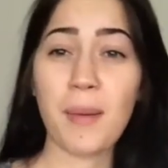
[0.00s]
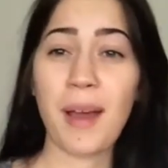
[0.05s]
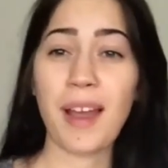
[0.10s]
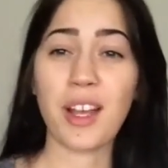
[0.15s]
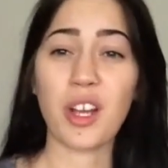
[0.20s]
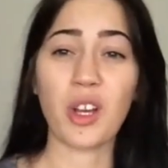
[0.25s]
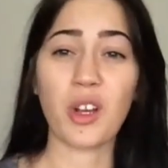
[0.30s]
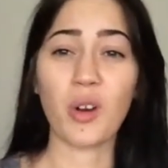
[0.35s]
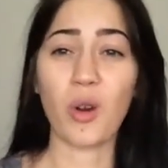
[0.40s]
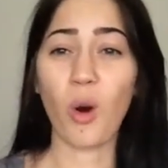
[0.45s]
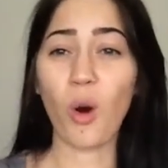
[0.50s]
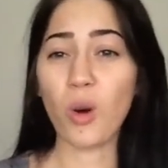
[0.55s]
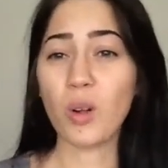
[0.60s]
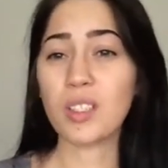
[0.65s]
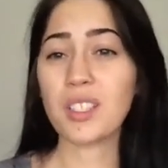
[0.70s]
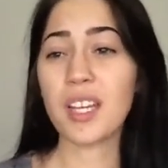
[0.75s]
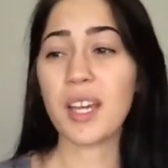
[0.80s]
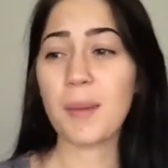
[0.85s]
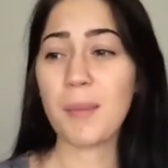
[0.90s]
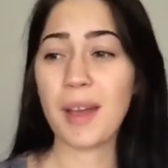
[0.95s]
I couldn't
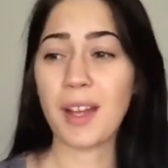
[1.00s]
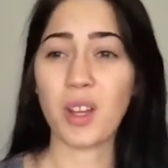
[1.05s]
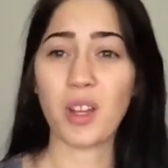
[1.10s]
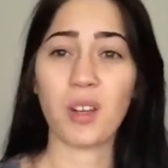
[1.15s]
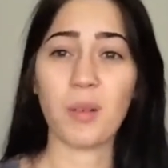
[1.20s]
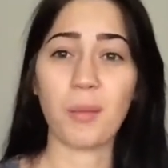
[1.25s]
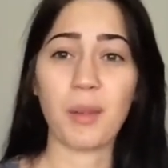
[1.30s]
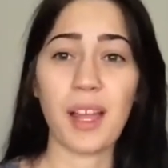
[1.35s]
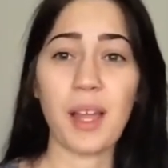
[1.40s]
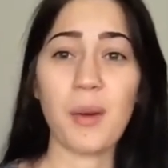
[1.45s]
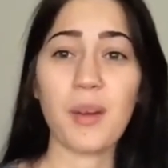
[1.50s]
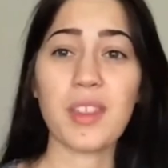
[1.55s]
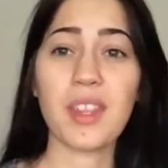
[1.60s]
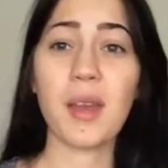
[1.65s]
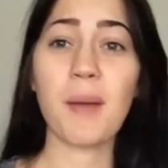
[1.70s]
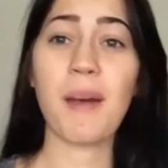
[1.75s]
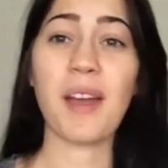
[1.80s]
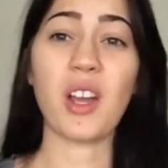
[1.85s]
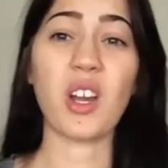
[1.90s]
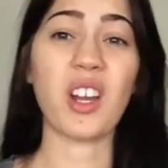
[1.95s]
hold him, I couldn't play with
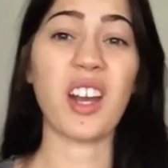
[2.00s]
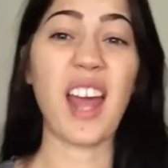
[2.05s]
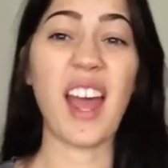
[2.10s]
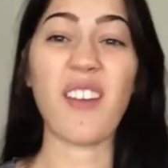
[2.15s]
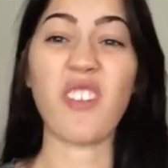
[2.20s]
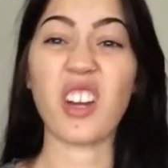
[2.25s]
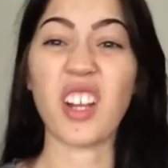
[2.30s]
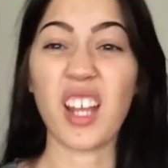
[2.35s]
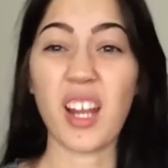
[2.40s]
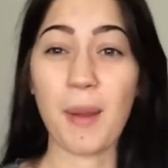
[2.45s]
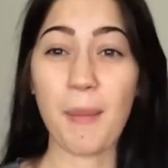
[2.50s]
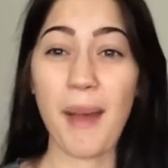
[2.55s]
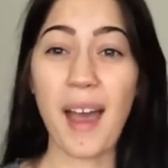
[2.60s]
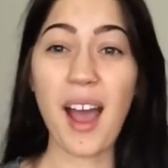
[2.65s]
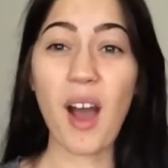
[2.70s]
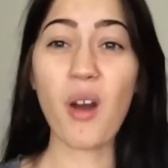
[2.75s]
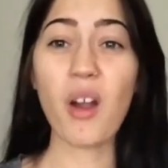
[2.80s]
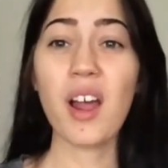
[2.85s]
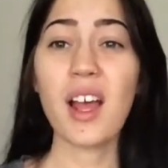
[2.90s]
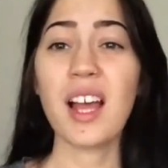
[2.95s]
him, I couldn't ever get him
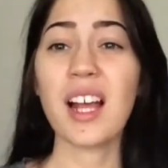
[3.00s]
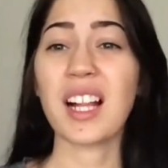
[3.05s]
out.